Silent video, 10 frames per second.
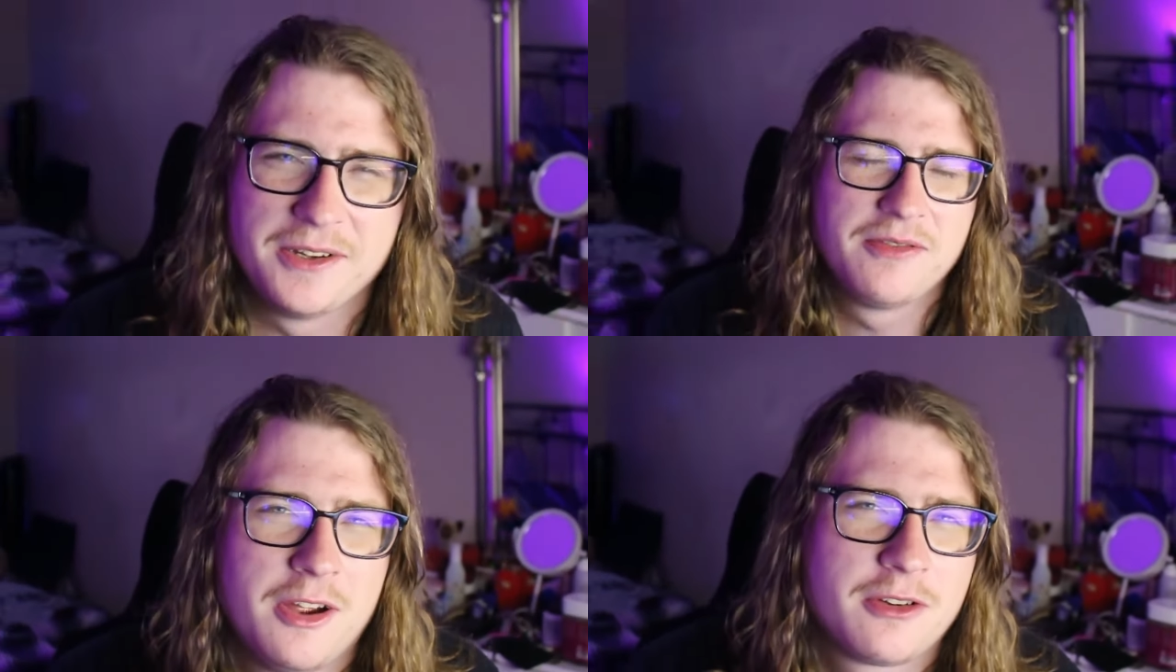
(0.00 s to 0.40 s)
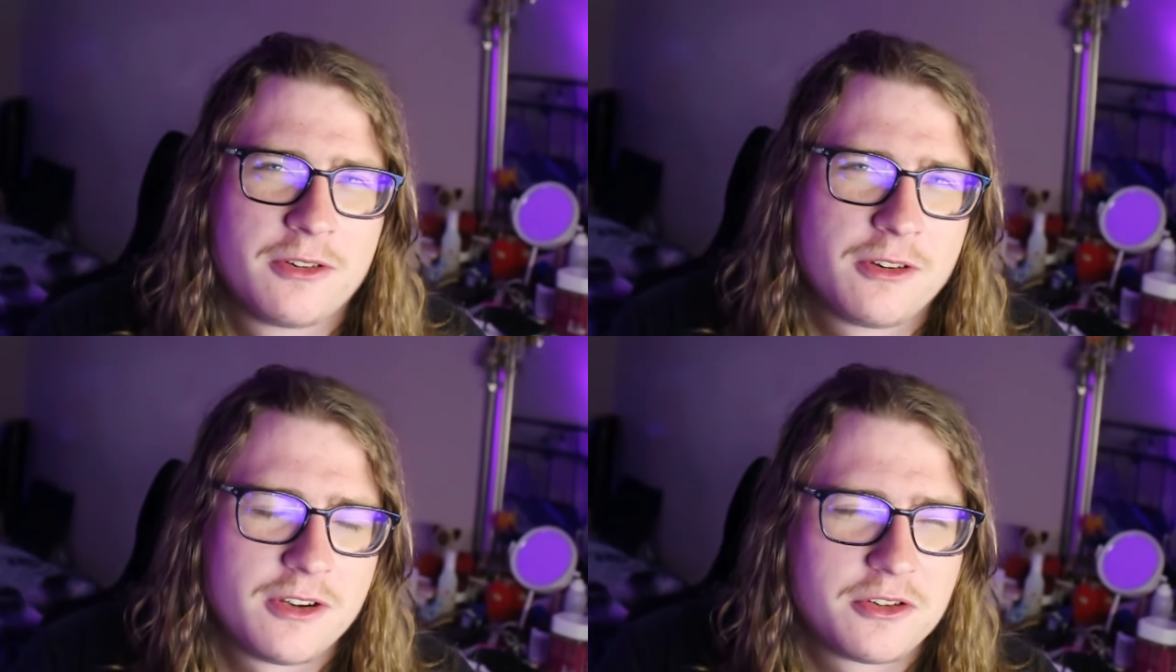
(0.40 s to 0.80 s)
of. Dr.
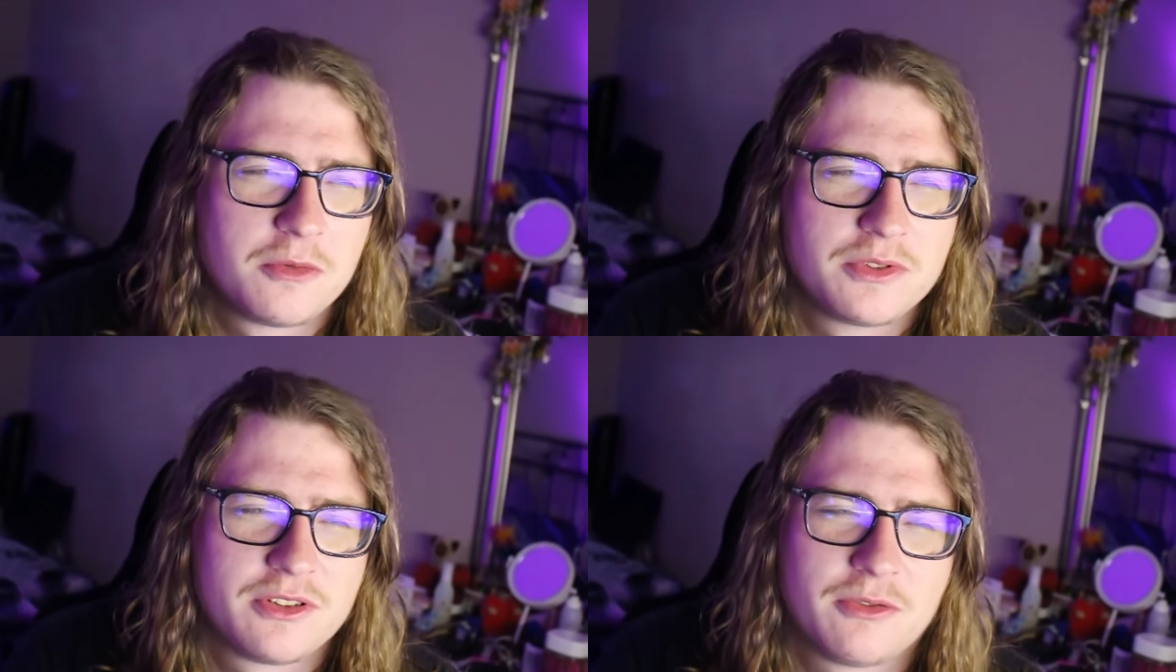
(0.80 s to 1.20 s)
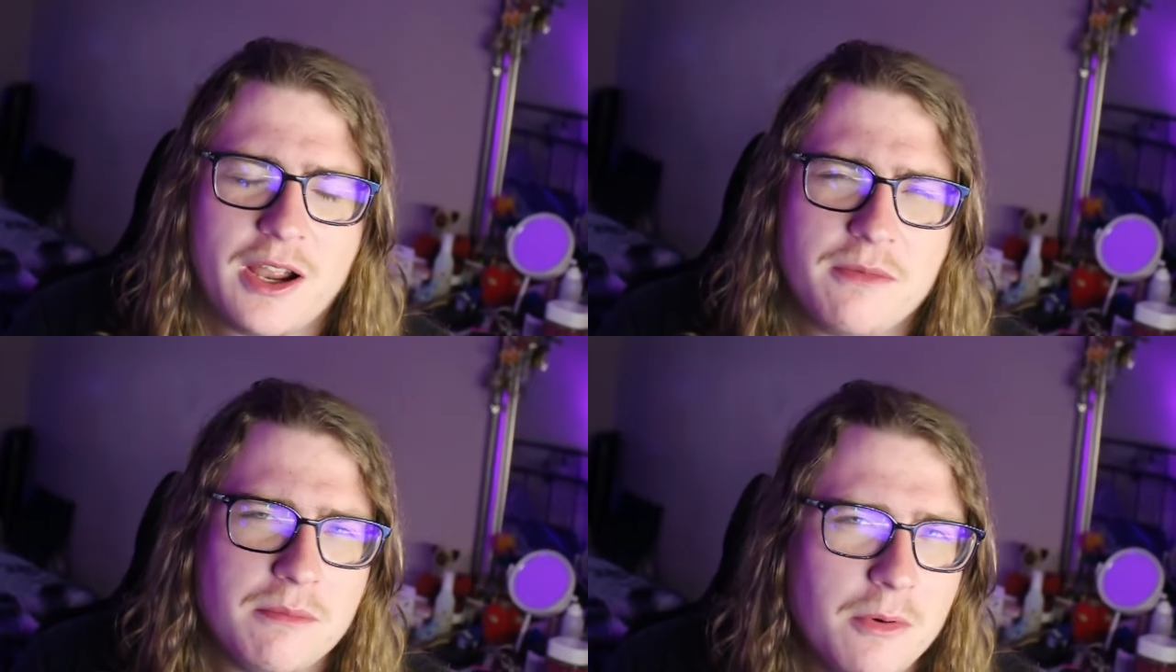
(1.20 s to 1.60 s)
Crusher was
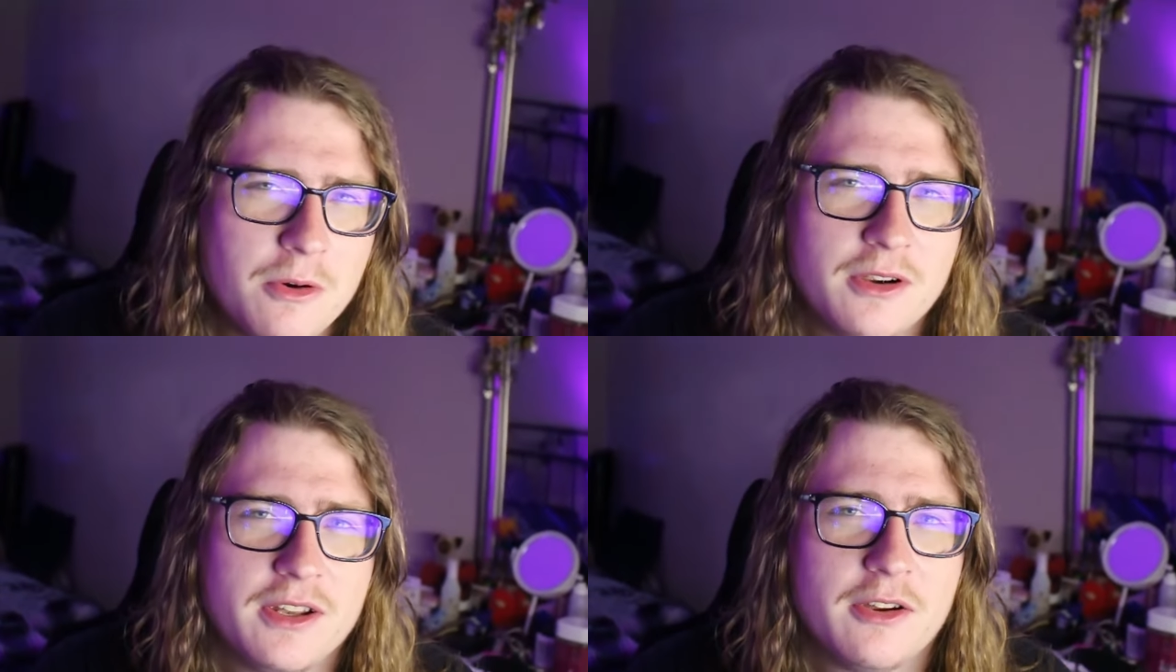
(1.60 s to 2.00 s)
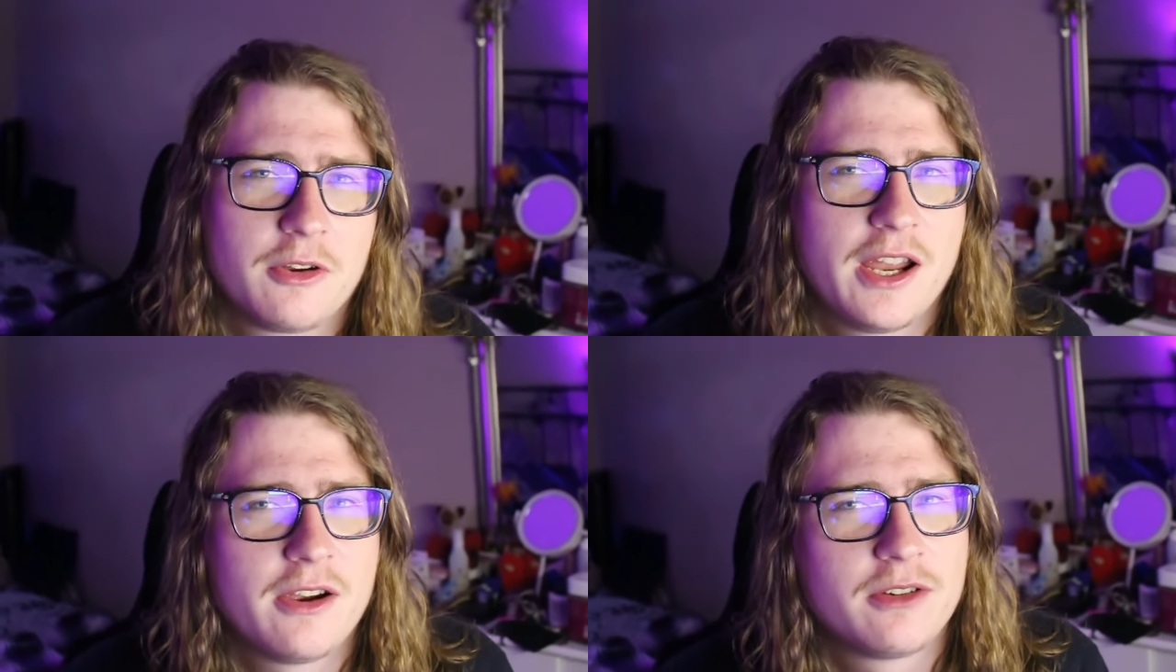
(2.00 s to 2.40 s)
around more, and her
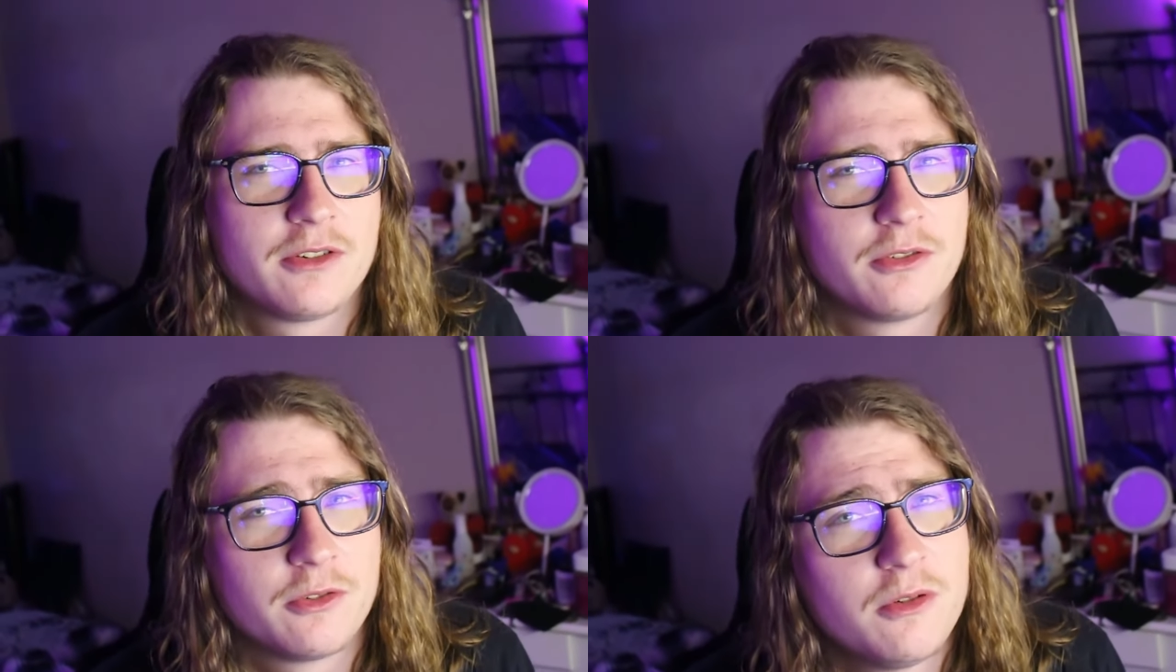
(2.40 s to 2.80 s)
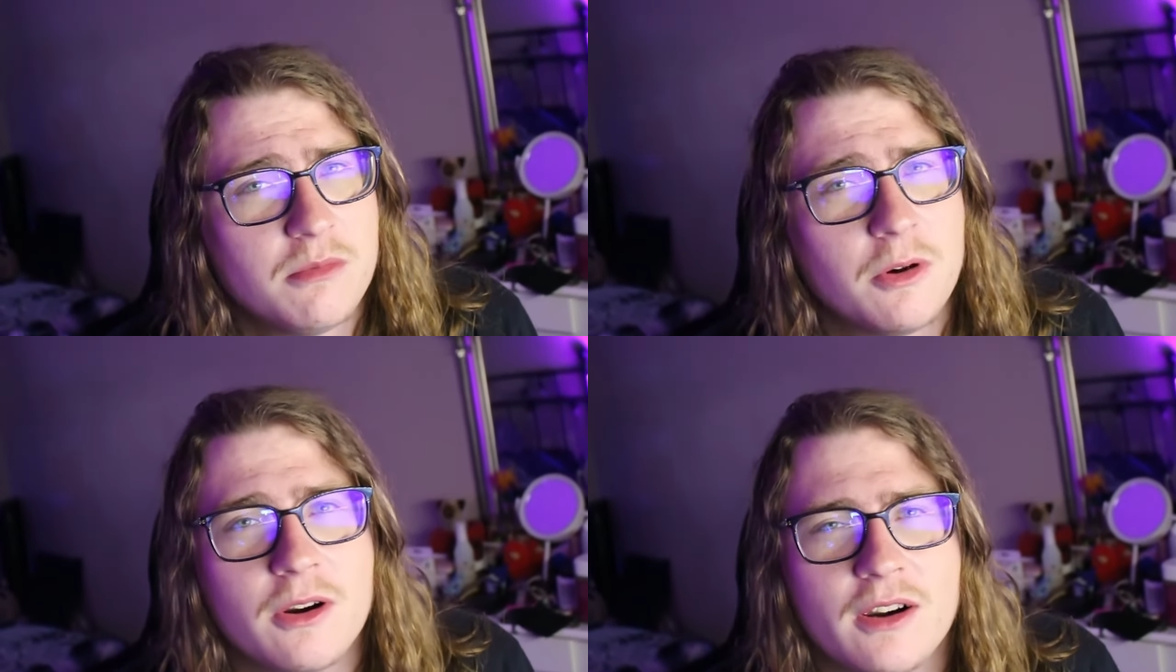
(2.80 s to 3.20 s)
character grew
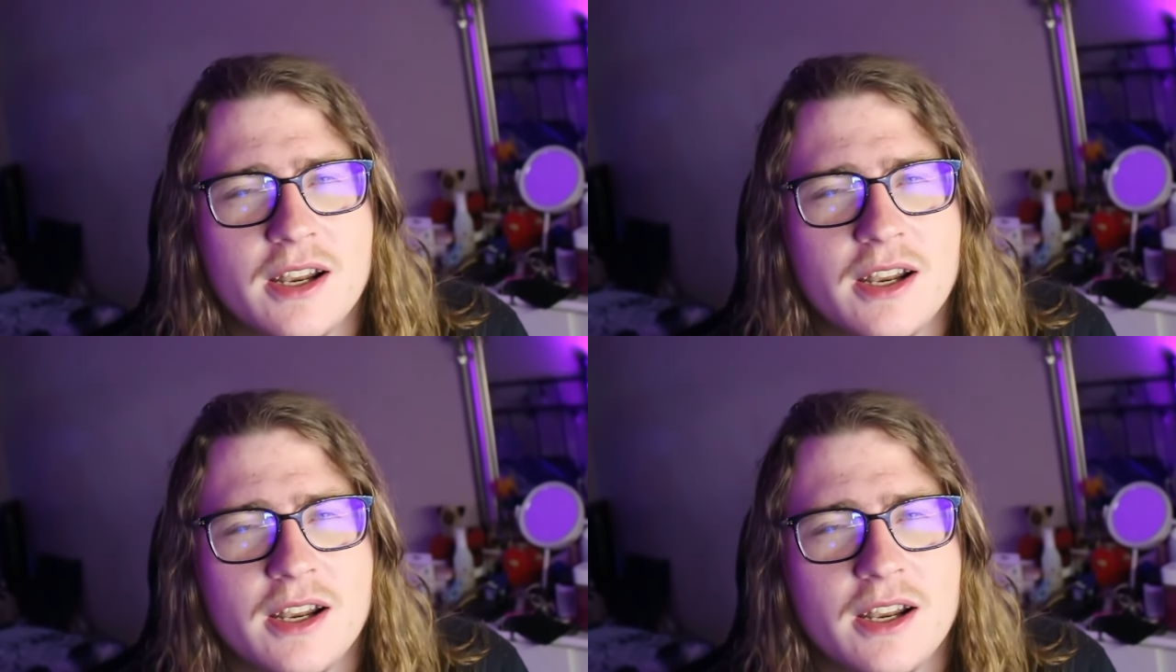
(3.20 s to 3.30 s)
more,